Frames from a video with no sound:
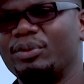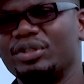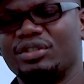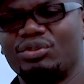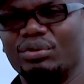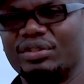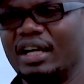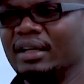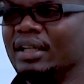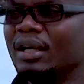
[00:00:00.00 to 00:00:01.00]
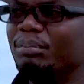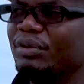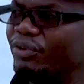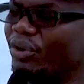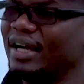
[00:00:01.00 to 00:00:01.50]
project is concerned
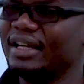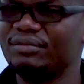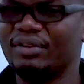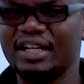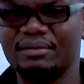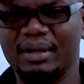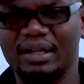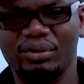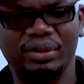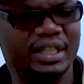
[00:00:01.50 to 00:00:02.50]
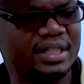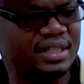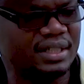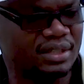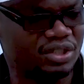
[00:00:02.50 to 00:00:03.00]
before I invite my
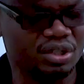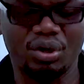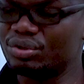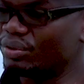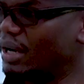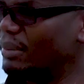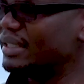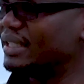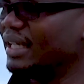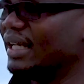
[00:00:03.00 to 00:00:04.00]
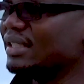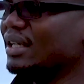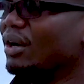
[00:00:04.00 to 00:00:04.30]
colleagues, CNOOC, to come and tell us